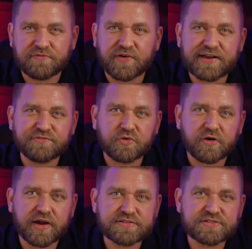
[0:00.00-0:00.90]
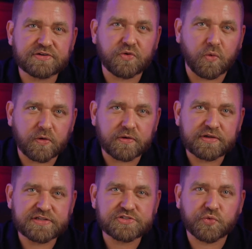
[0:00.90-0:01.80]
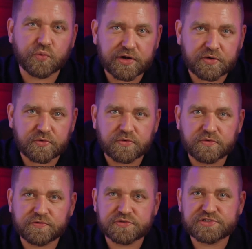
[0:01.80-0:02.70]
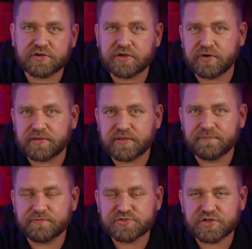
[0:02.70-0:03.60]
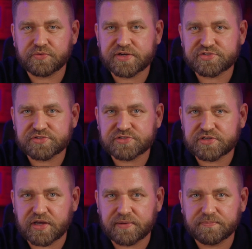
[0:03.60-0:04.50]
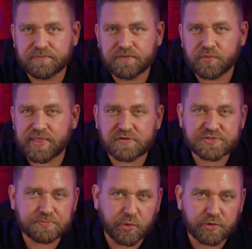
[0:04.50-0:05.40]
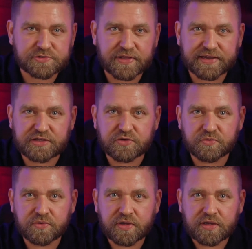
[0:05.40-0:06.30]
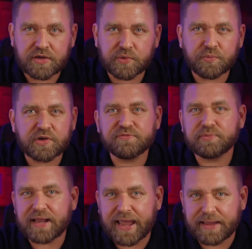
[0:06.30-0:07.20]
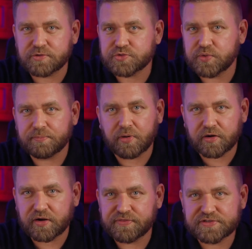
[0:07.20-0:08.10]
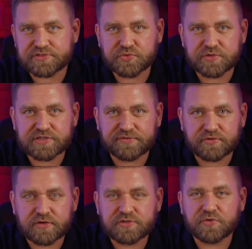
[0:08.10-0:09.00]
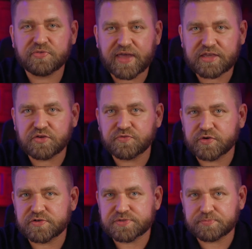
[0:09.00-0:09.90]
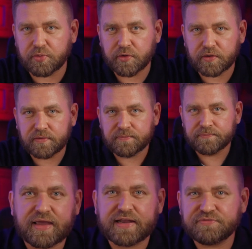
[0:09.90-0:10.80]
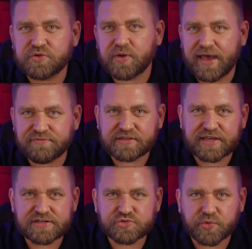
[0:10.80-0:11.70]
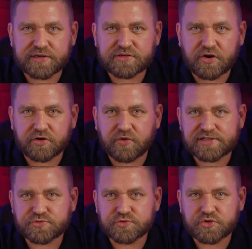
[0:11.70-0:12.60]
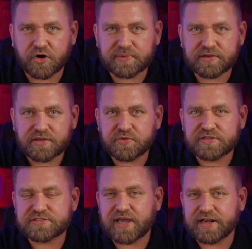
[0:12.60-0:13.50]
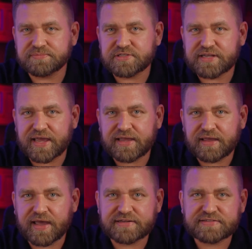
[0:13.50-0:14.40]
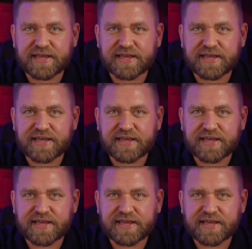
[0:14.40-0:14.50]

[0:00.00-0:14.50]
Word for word: Fighting for rights in court is critical for securing them for generations to come. Without supporters like you, we wouldn't have been able to embark on this new endeavor. So thank you for your support. And if you haven't yet joined our grassroots army, you can sign up today at